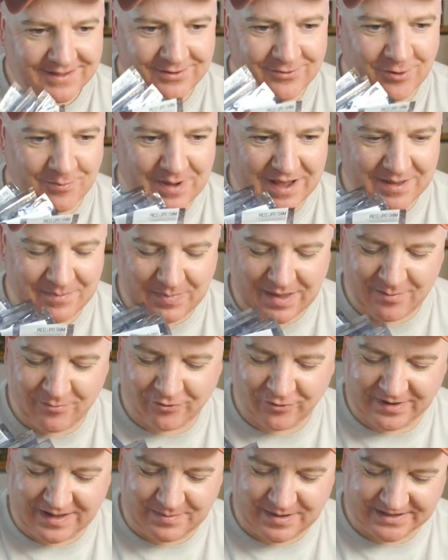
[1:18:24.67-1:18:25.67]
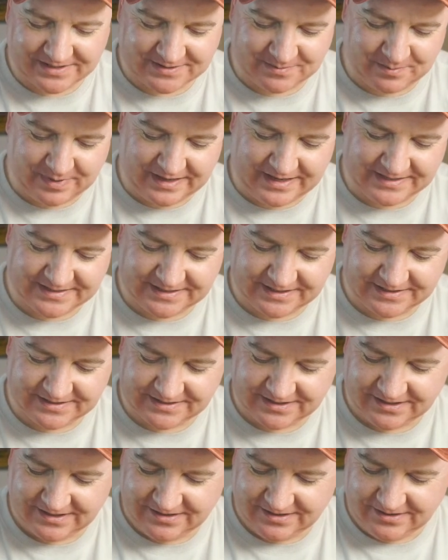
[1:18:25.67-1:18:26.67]
got my Pimoroni bits and pieces.
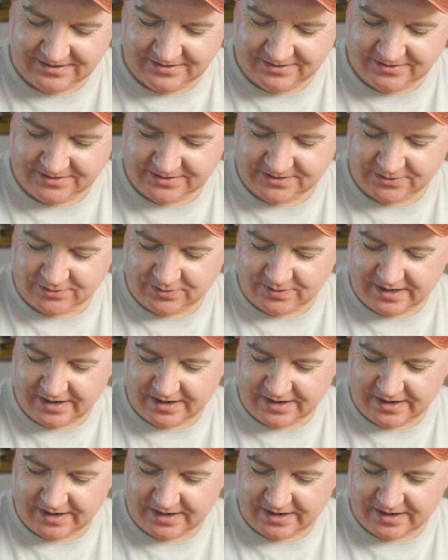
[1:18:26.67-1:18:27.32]
So